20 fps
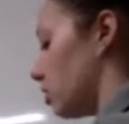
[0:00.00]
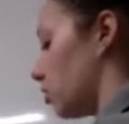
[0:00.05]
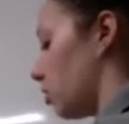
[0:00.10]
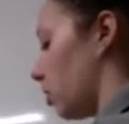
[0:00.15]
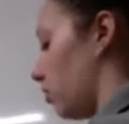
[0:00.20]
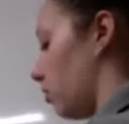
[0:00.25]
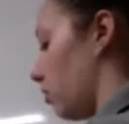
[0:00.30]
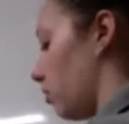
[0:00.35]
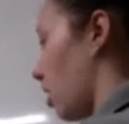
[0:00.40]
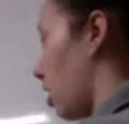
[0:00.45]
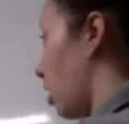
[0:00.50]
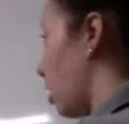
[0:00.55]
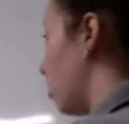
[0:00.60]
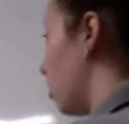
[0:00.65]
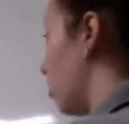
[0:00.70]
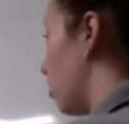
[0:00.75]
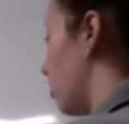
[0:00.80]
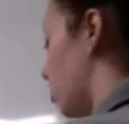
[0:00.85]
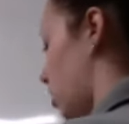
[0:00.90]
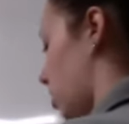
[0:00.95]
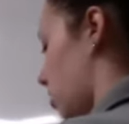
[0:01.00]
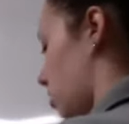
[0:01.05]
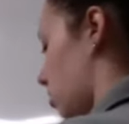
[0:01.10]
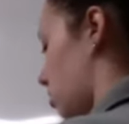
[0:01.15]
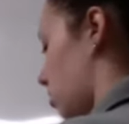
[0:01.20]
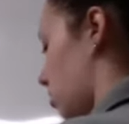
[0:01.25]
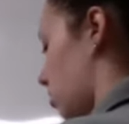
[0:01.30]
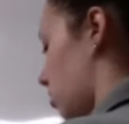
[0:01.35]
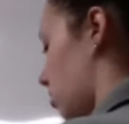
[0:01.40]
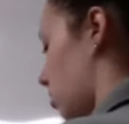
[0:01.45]
25 plus
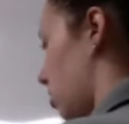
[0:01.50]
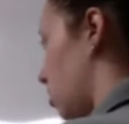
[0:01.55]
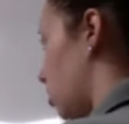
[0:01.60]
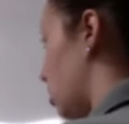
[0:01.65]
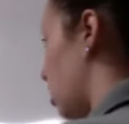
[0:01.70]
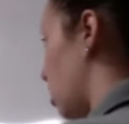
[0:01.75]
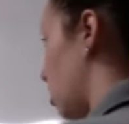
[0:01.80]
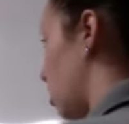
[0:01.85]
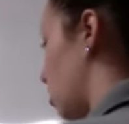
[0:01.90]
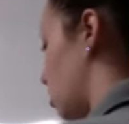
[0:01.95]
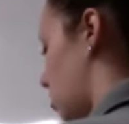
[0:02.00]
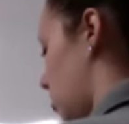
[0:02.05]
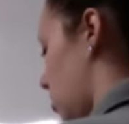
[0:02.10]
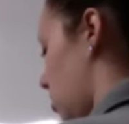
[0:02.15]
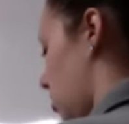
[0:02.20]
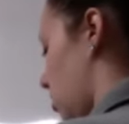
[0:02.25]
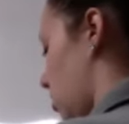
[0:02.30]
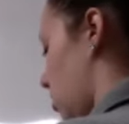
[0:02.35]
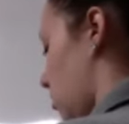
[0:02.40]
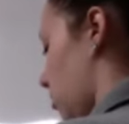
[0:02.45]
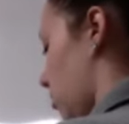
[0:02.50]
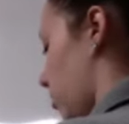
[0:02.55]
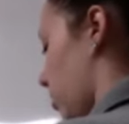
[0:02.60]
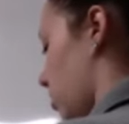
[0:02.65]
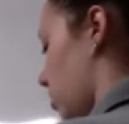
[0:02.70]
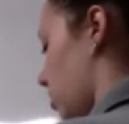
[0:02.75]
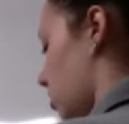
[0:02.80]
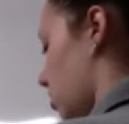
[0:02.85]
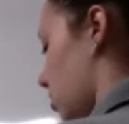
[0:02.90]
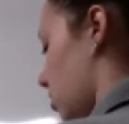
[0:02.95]
36
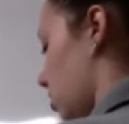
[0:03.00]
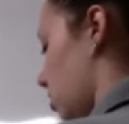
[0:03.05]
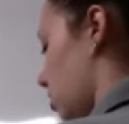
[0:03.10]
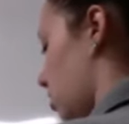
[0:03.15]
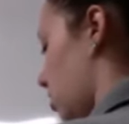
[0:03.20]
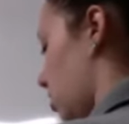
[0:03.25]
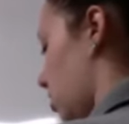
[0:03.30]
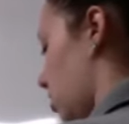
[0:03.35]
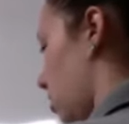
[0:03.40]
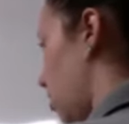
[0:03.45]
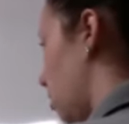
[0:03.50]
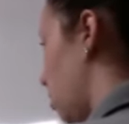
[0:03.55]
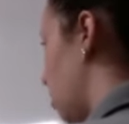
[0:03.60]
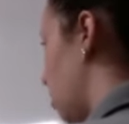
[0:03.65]
plus 16